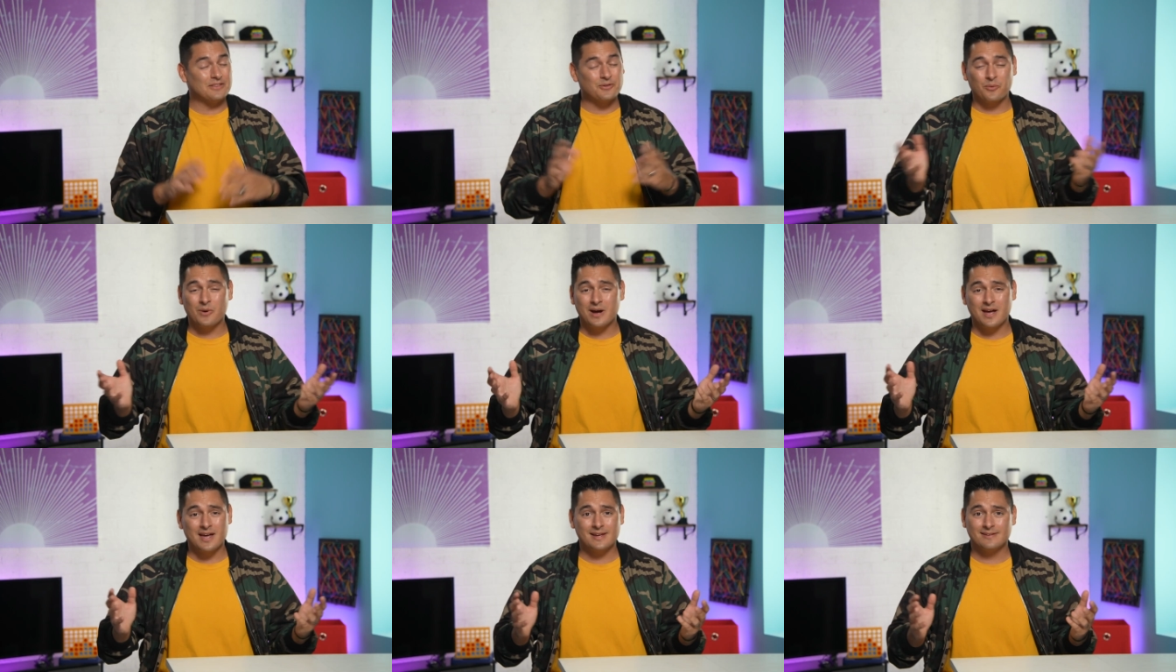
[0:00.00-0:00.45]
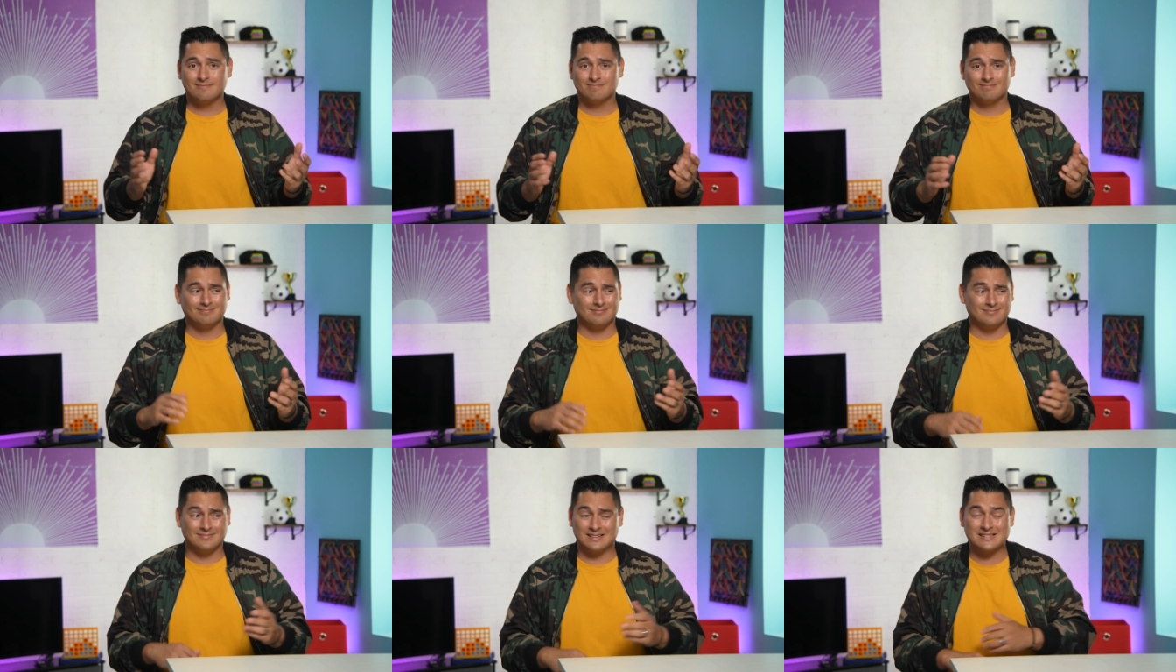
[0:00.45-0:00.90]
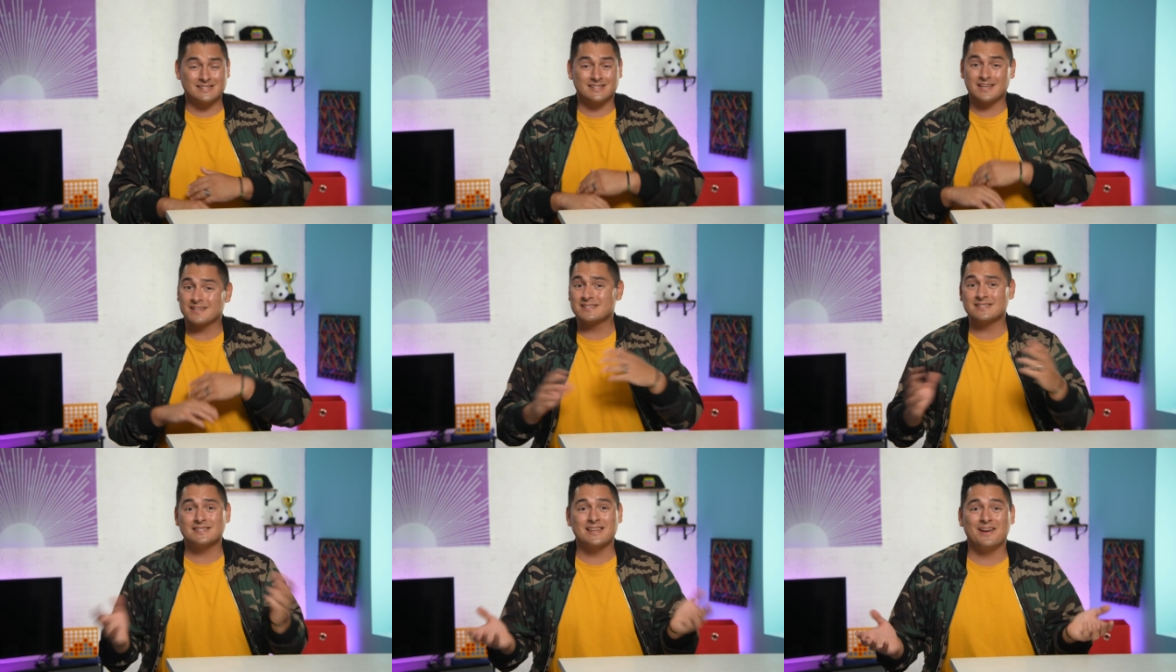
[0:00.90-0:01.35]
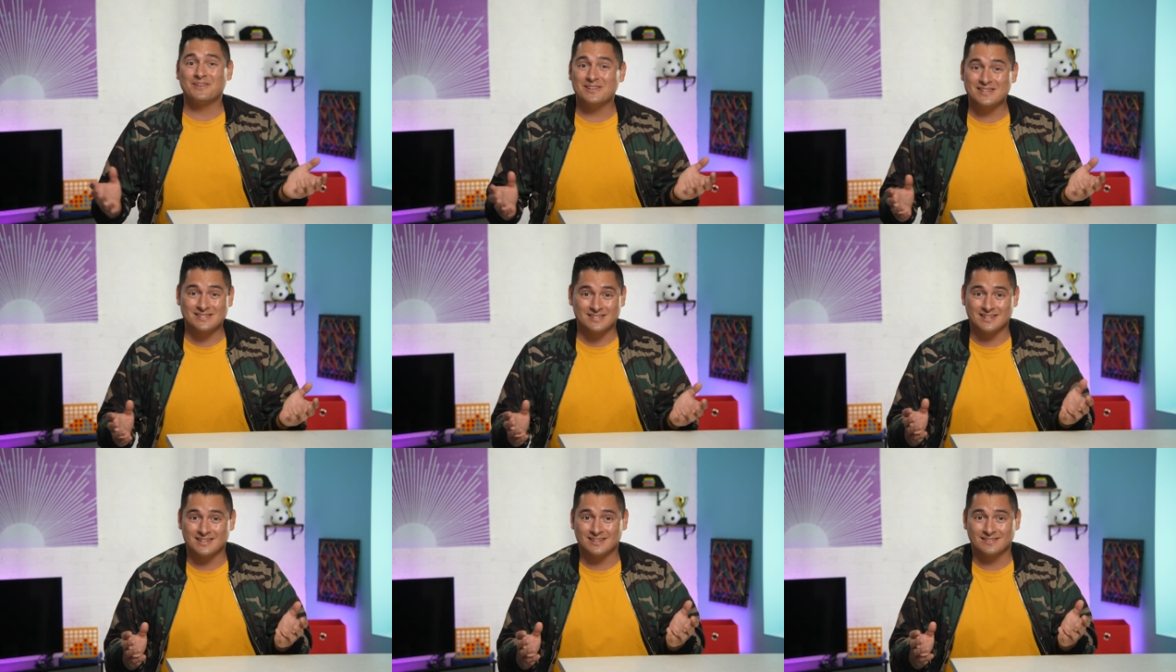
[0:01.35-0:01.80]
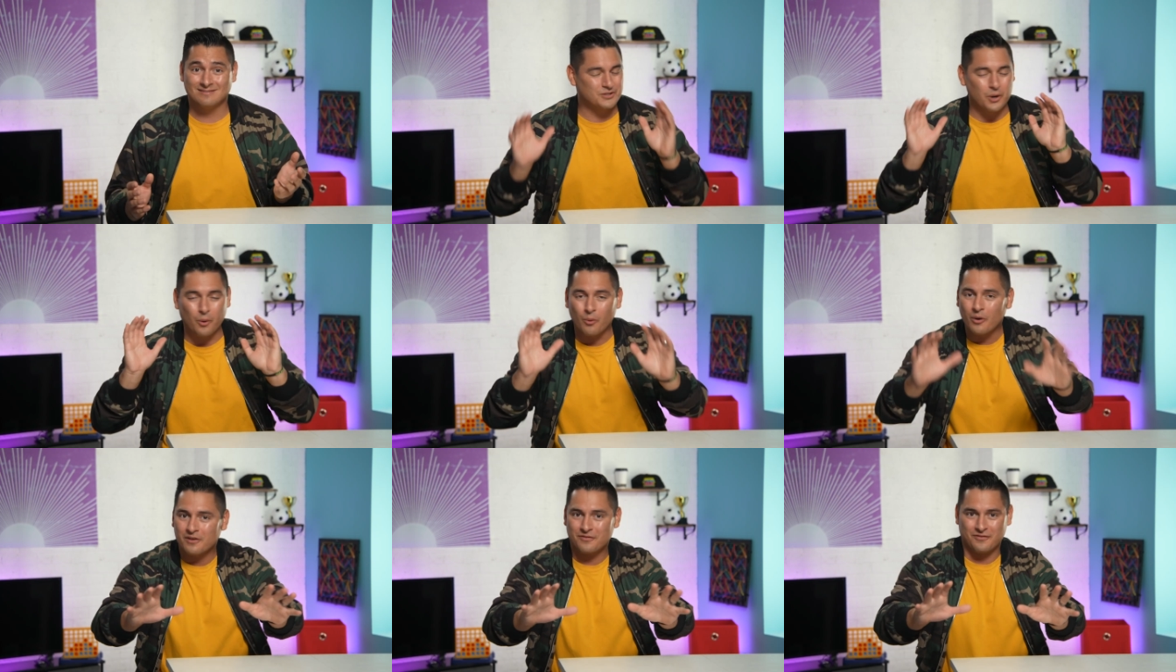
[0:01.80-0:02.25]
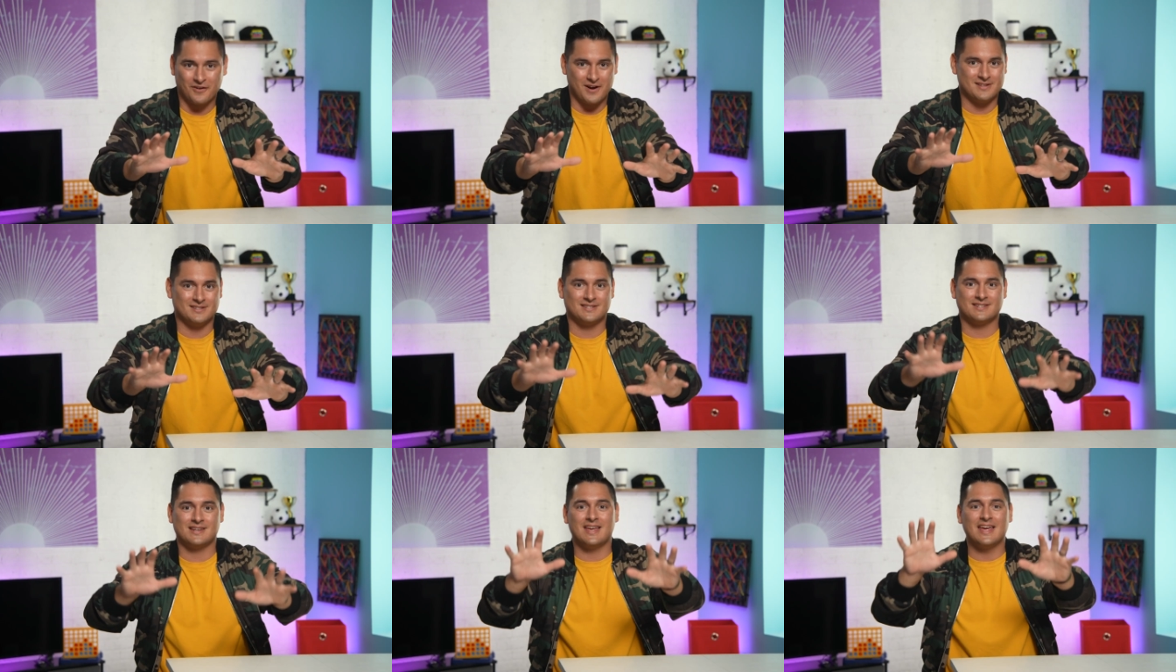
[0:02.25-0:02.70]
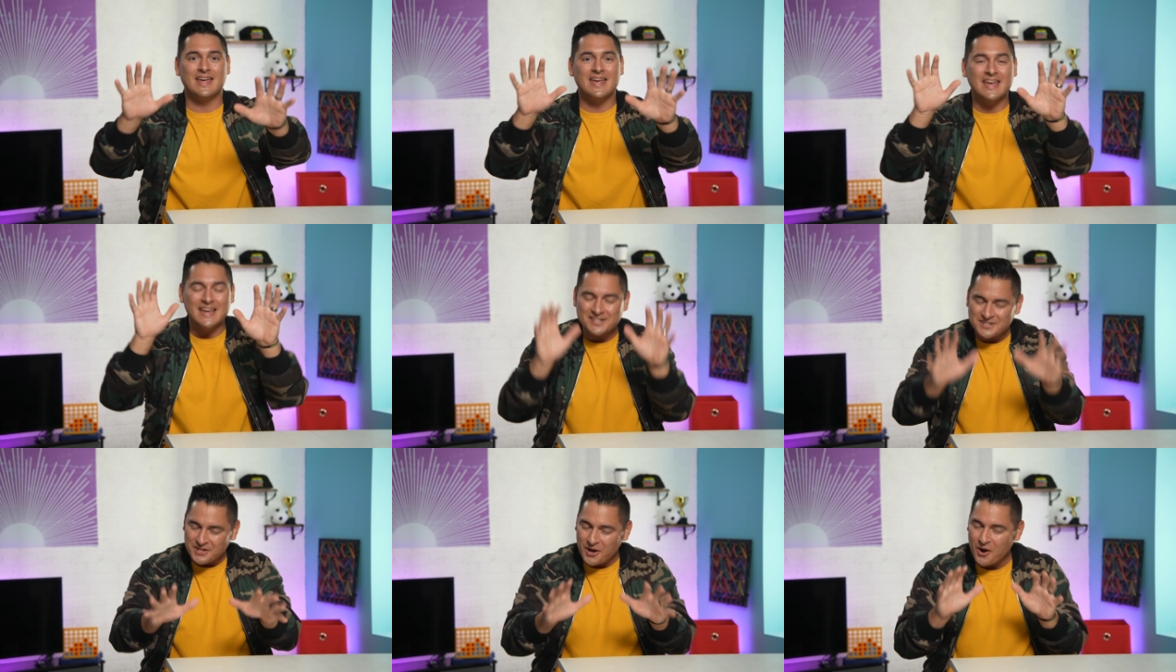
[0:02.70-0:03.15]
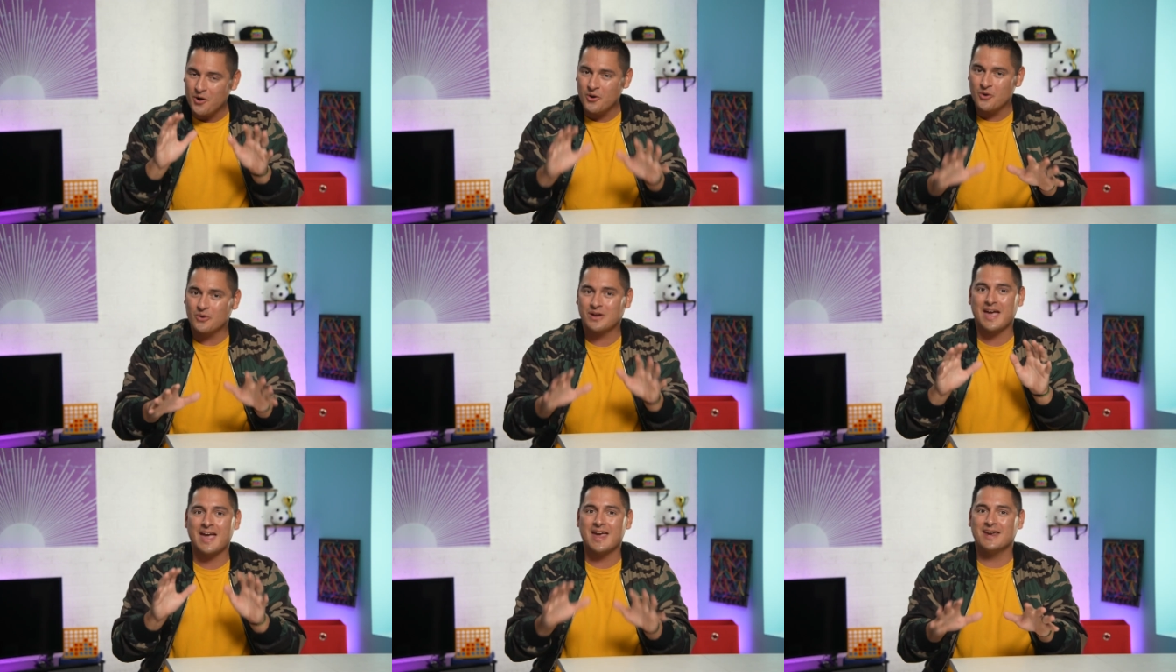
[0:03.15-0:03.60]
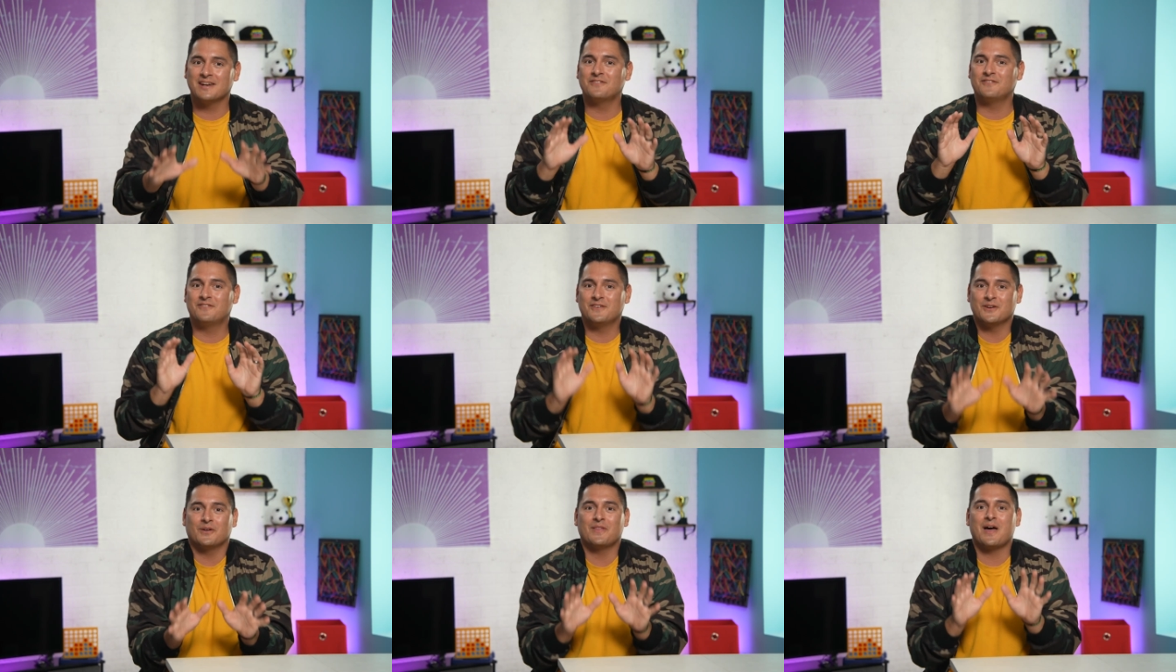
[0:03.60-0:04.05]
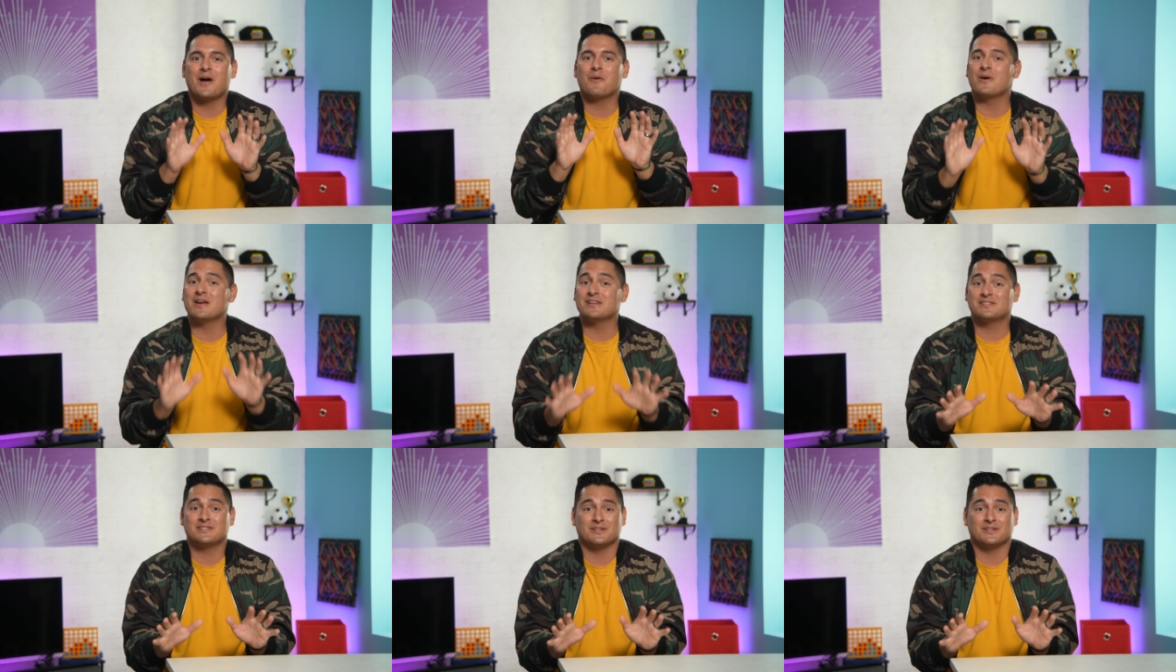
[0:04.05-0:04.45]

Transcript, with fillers: Either way, this doesn't sound easy. Don't worry, friends. It's okay to feel that way